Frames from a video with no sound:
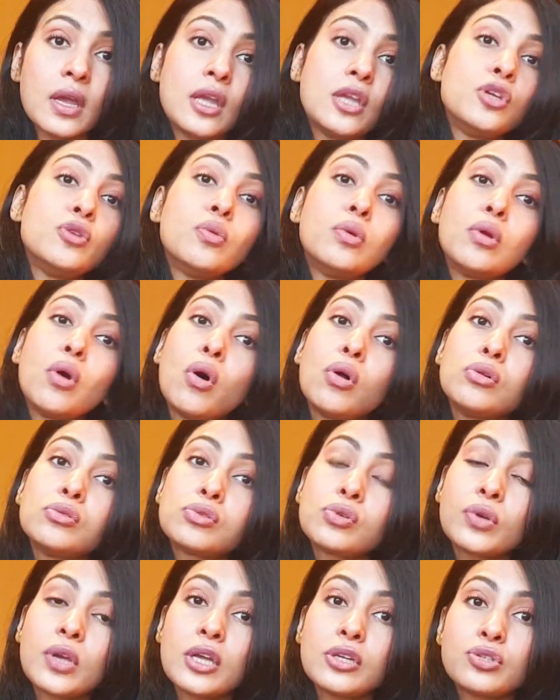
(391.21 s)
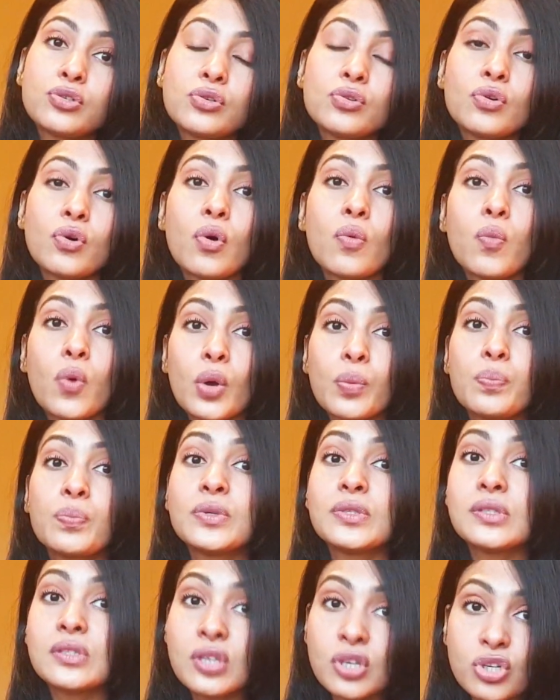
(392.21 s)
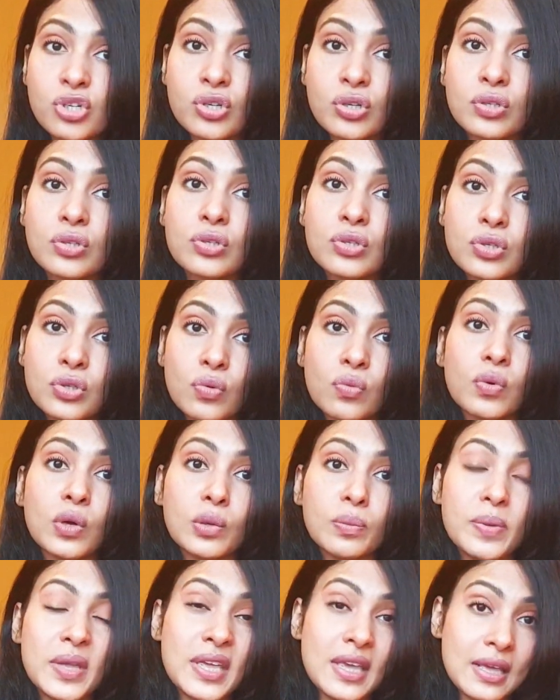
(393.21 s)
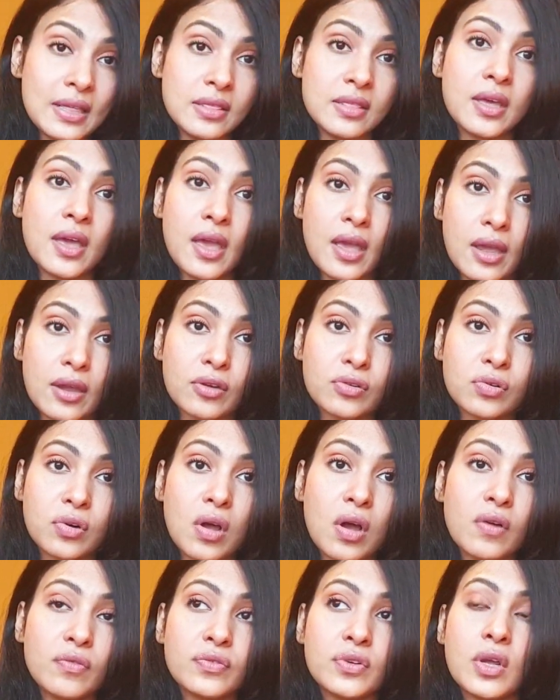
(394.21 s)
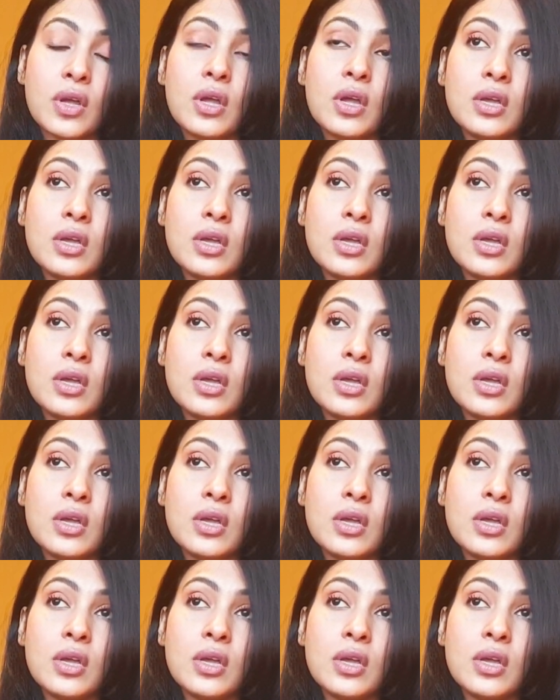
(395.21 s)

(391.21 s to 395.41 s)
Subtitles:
You will also get to know what positions you will be in the aircraft.